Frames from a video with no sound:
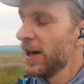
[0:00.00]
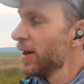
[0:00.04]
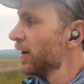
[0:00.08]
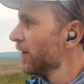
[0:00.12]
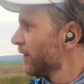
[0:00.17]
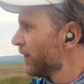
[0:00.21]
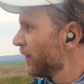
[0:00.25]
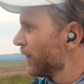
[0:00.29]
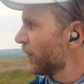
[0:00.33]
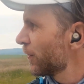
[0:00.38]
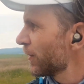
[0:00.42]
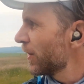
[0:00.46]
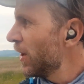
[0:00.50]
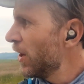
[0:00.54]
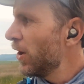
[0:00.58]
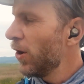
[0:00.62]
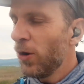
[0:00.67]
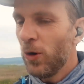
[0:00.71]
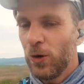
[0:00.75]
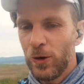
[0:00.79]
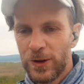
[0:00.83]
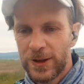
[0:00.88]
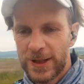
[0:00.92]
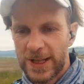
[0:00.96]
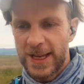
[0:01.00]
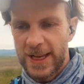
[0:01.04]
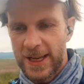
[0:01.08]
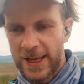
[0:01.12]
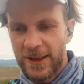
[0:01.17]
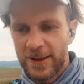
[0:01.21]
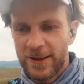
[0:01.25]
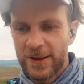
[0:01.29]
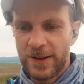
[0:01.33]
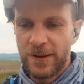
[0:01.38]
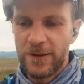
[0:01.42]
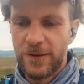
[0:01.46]
for a whole night
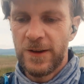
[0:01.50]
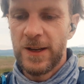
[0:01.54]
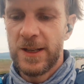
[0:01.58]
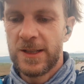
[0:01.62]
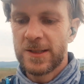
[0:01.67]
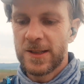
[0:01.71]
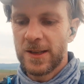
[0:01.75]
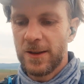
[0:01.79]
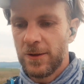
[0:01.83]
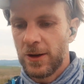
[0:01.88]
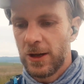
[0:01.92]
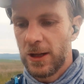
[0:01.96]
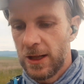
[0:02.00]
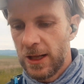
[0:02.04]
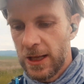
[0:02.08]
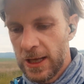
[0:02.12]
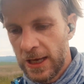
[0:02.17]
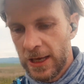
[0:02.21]
on a festival,